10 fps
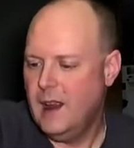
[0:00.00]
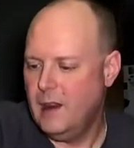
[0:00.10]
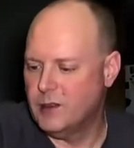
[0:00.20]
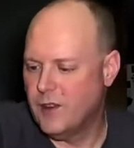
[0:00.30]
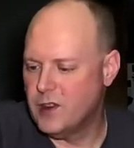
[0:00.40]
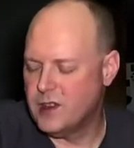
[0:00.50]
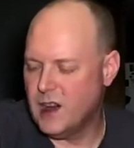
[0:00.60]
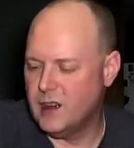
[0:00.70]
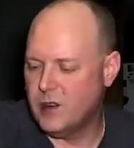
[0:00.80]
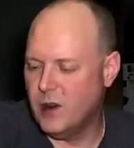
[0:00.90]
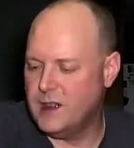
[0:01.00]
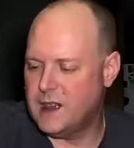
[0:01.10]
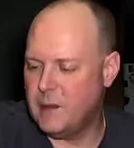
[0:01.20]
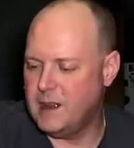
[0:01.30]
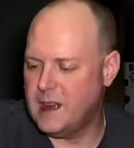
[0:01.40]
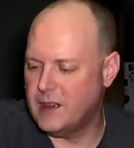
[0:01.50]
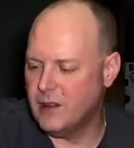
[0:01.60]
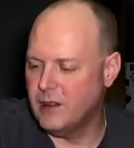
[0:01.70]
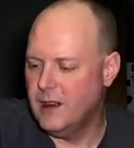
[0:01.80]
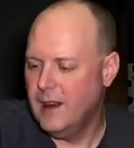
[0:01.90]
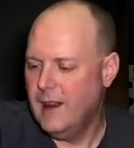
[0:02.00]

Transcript: It was virgin territory, semi-desert,